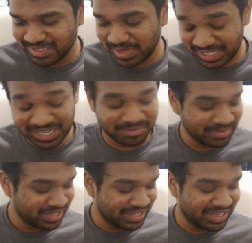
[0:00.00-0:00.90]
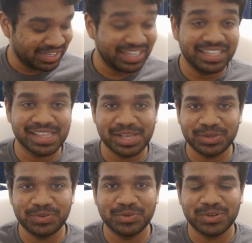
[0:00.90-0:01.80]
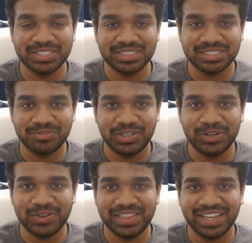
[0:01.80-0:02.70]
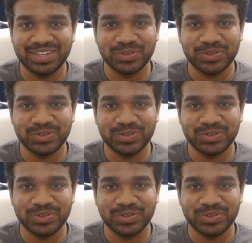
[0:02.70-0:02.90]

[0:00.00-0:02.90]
But yeah, really thank you for watching this video till the end.